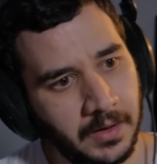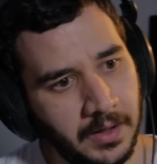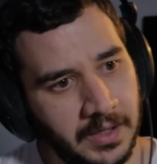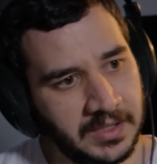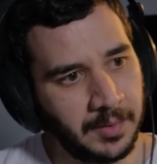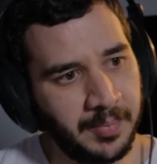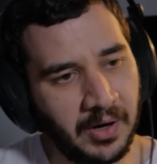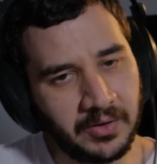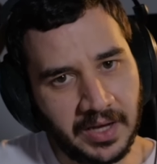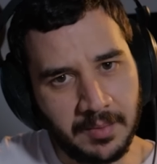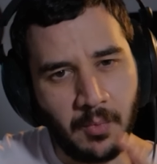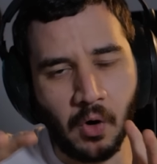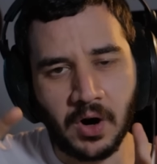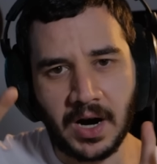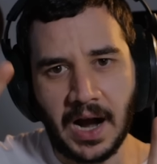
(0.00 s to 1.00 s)
Is about a
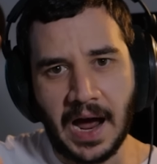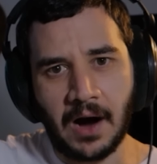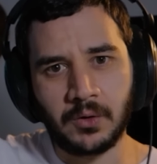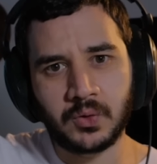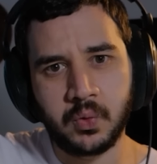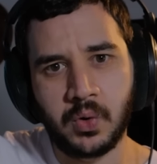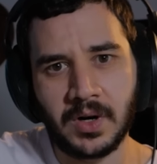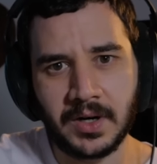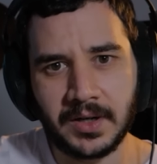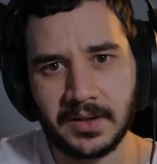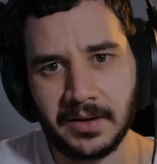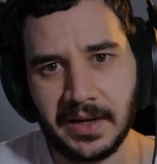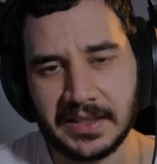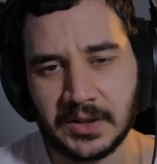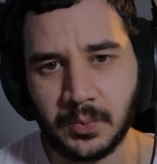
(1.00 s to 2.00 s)
more outward
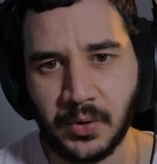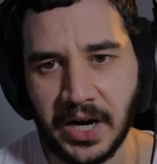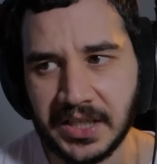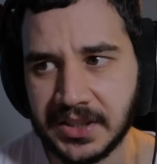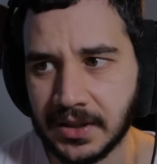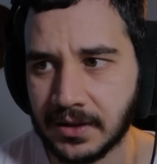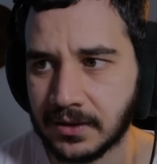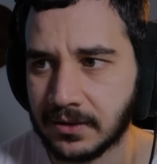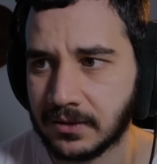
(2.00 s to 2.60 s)
expression